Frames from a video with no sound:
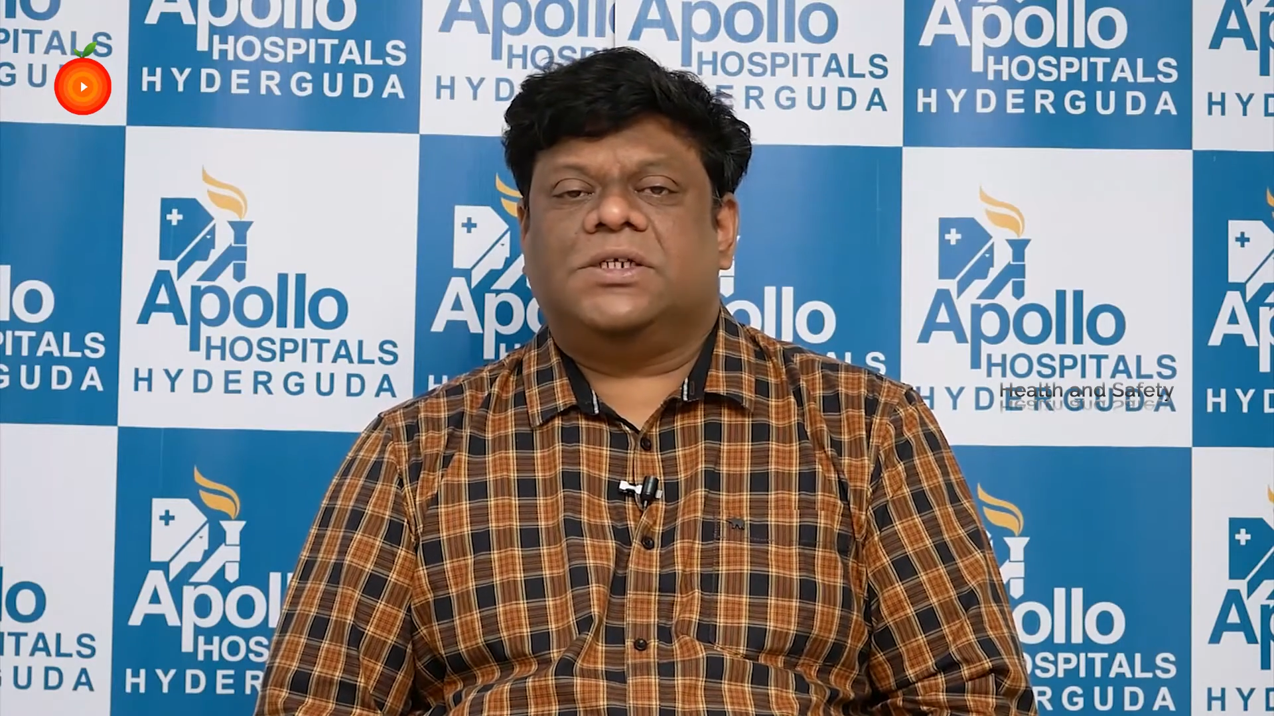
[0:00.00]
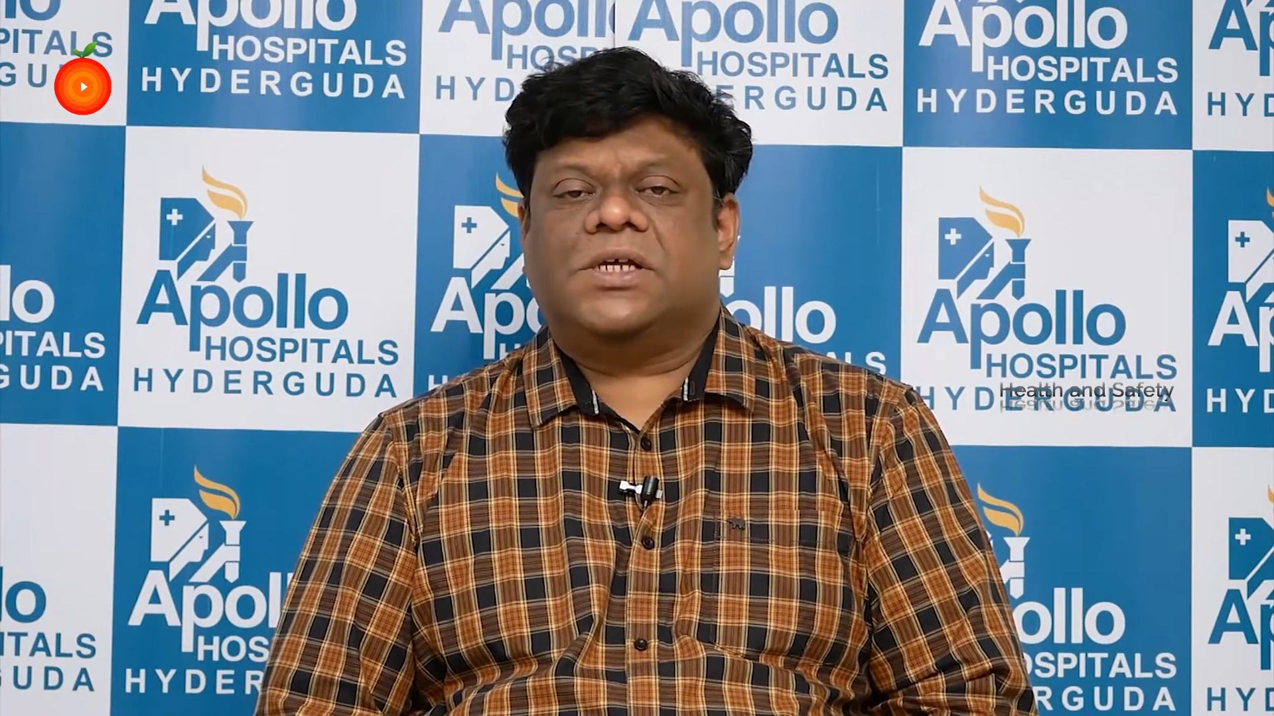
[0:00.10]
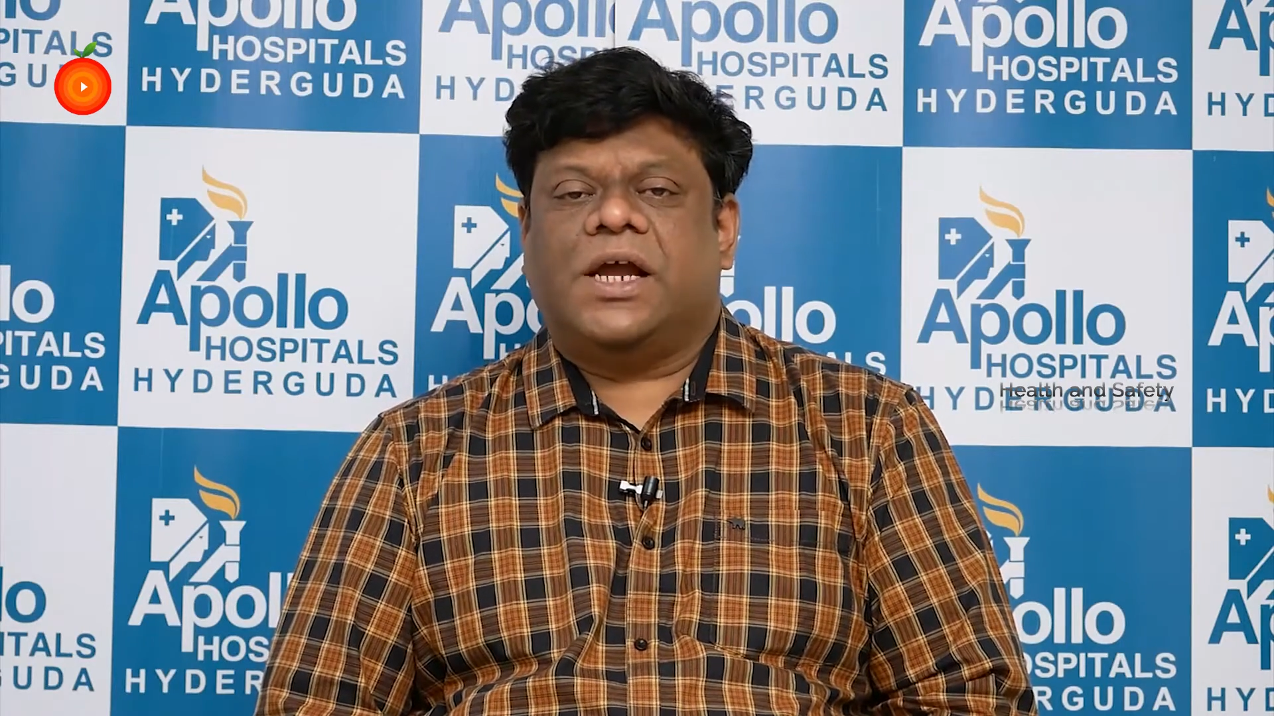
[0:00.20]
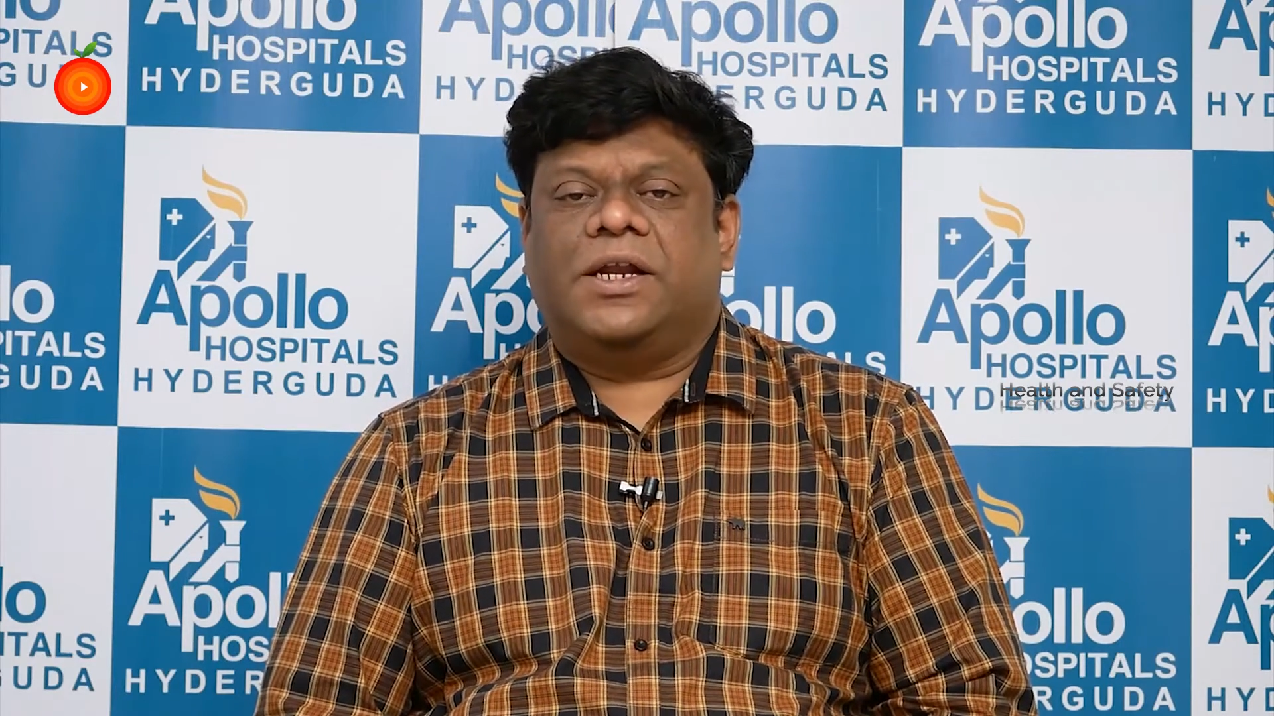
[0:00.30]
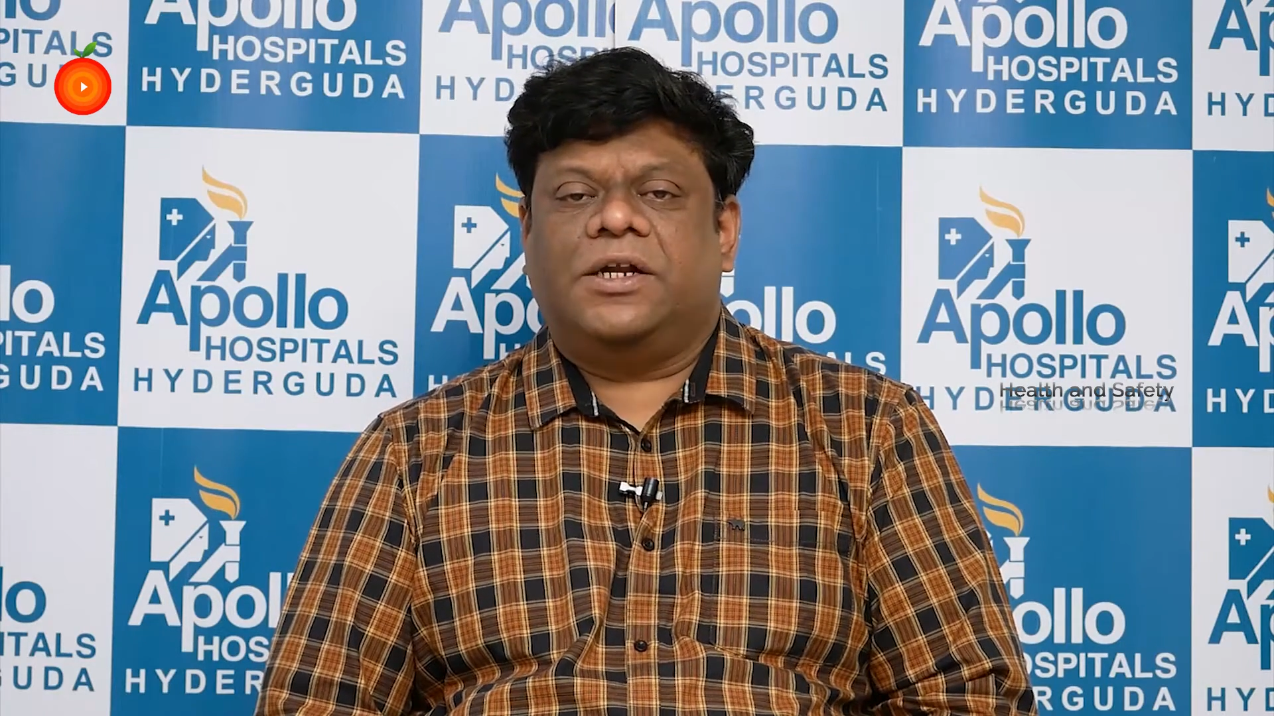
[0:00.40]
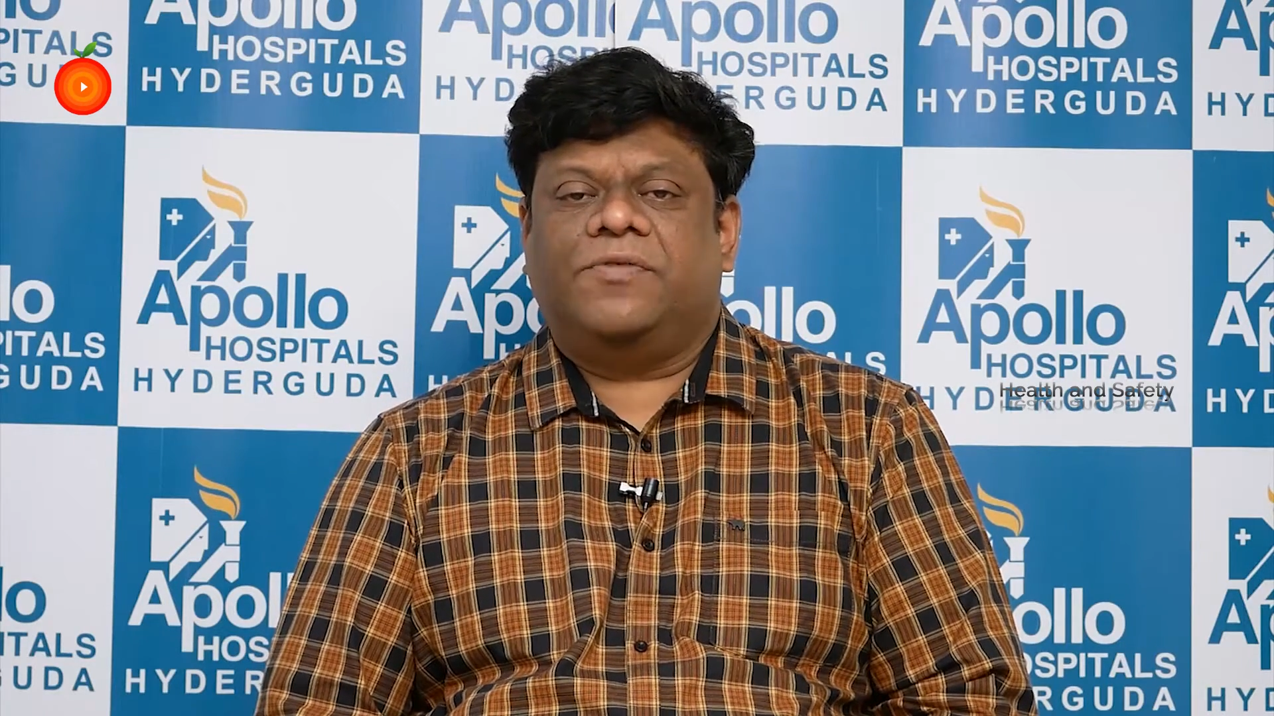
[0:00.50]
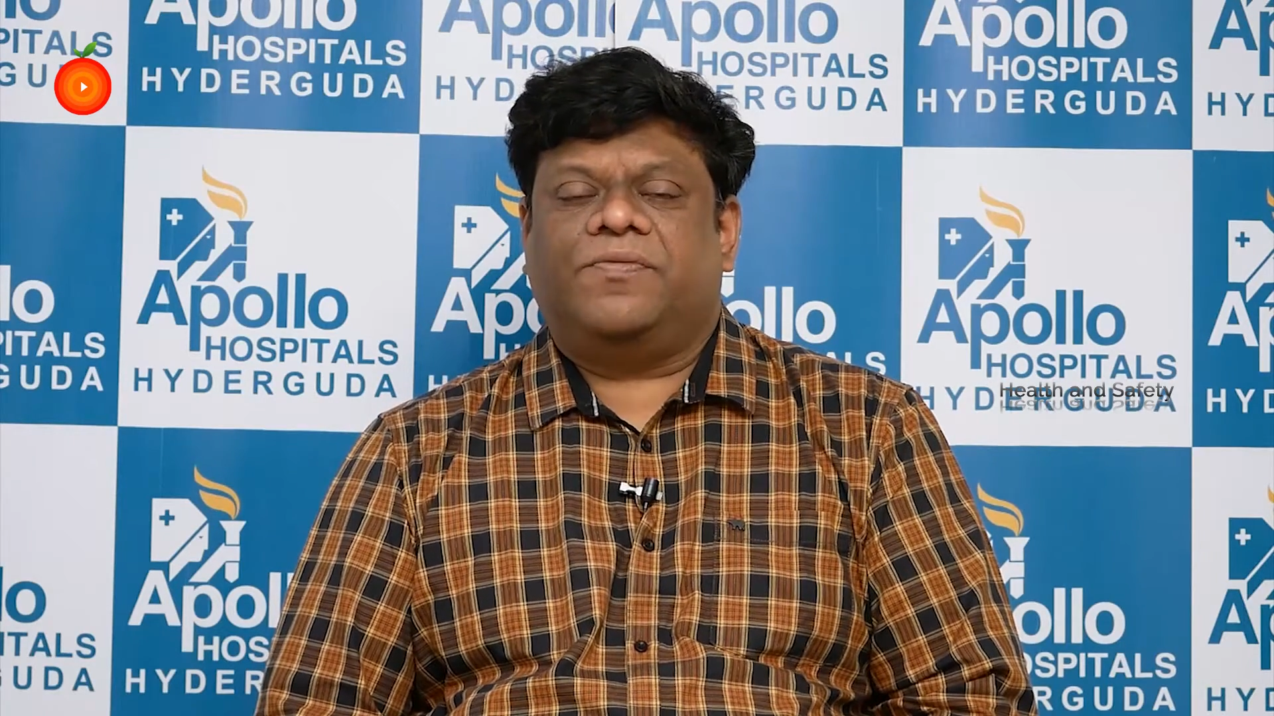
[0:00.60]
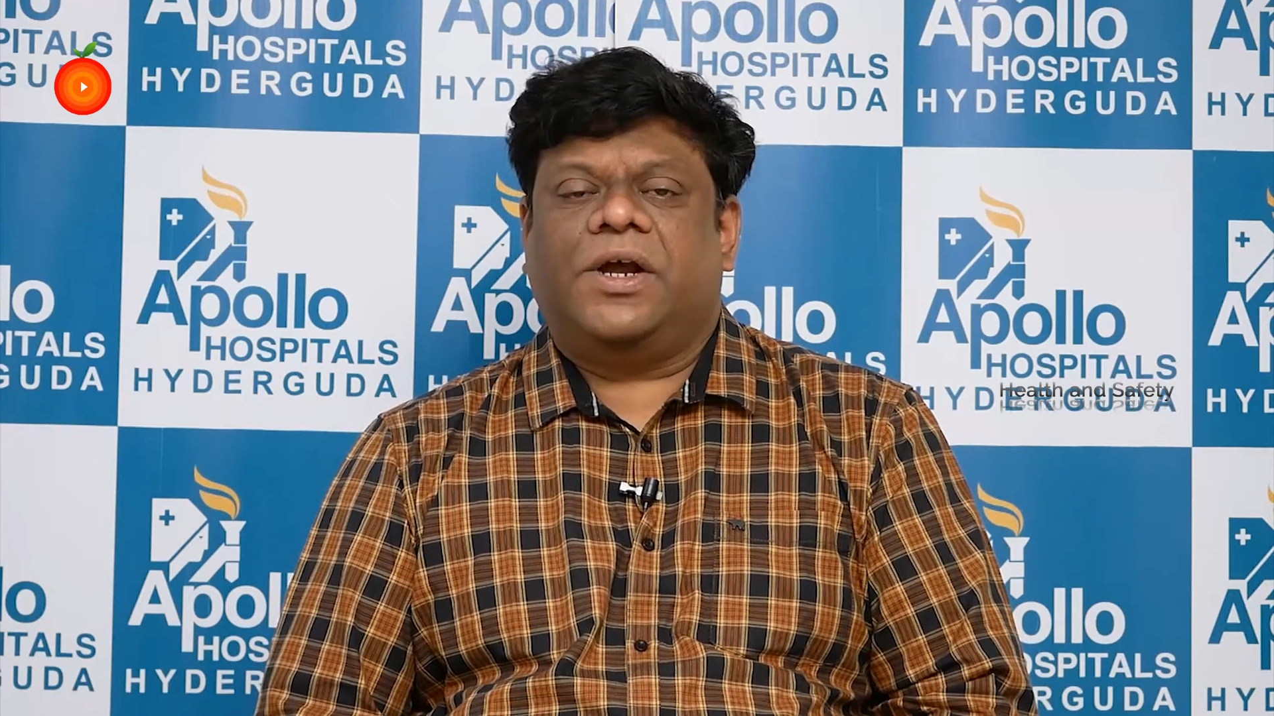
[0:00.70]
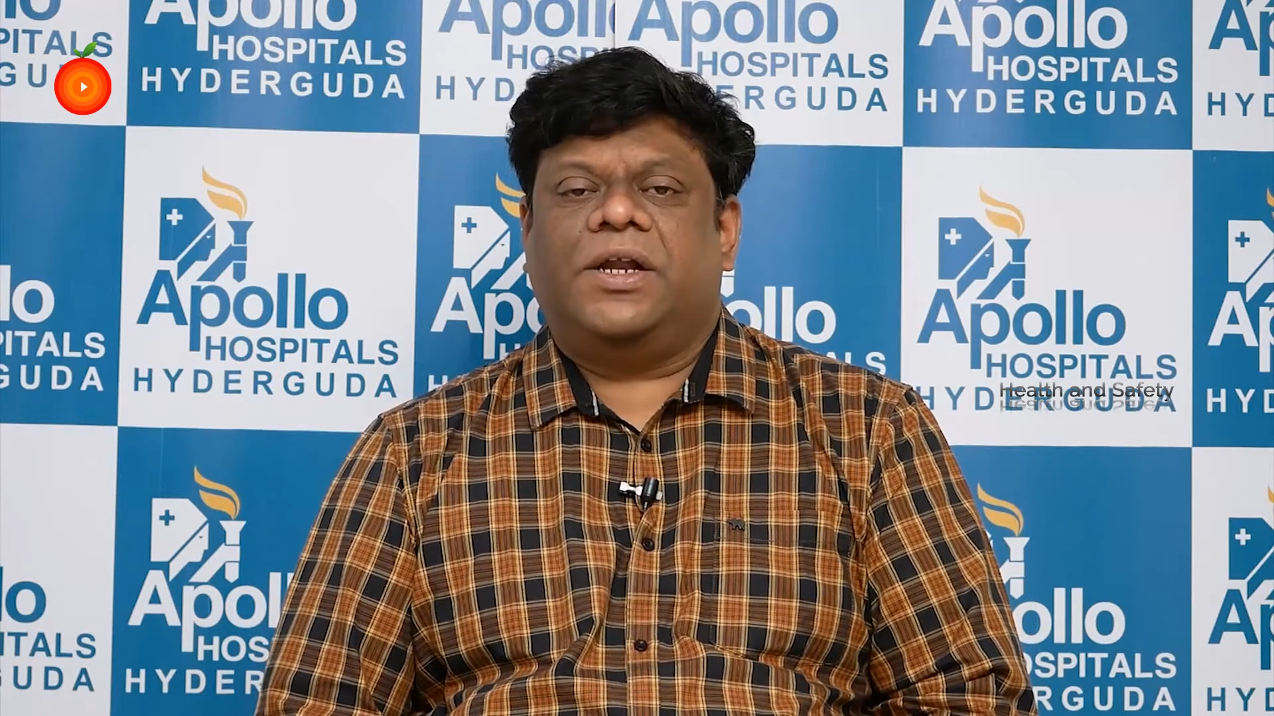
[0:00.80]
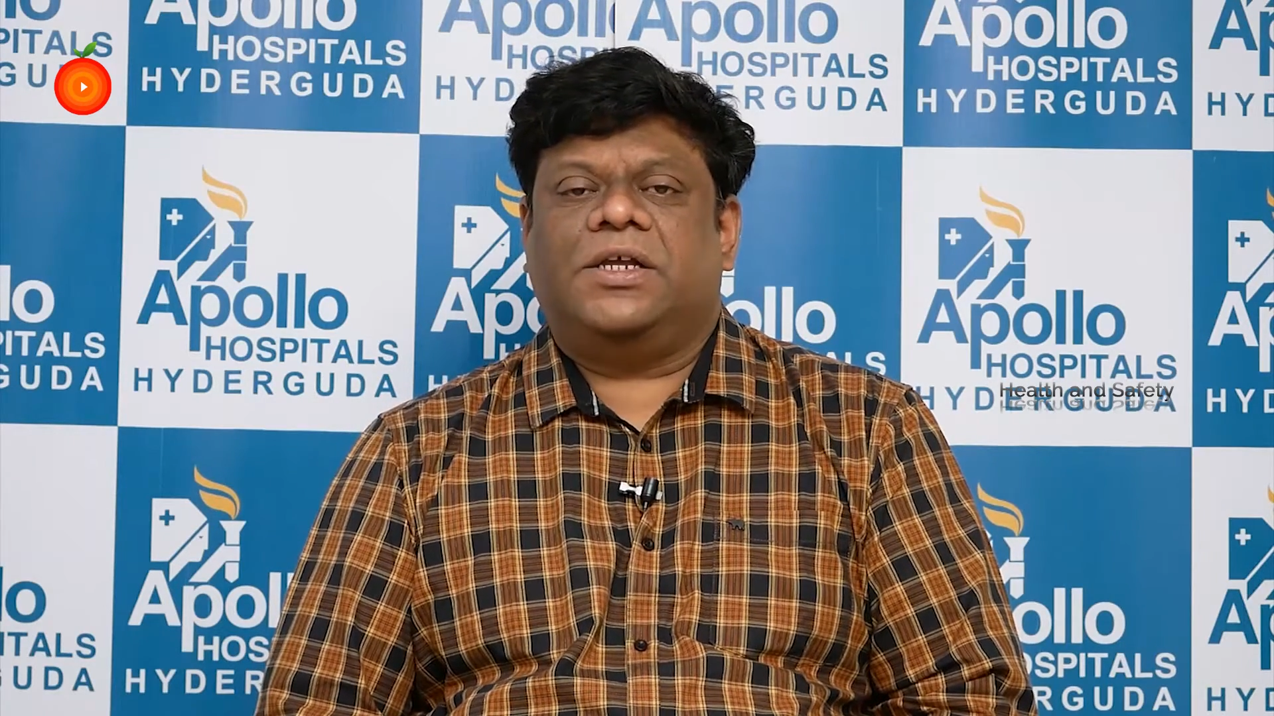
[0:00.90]
is
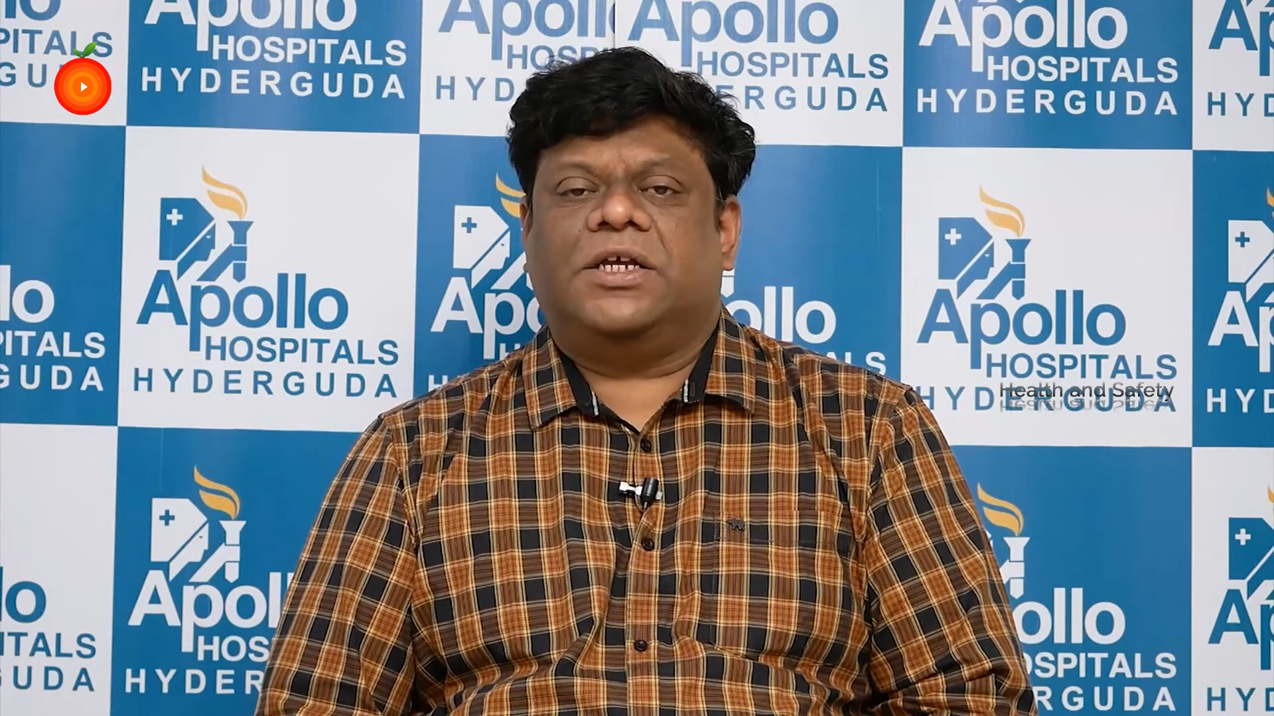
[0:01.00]
identified,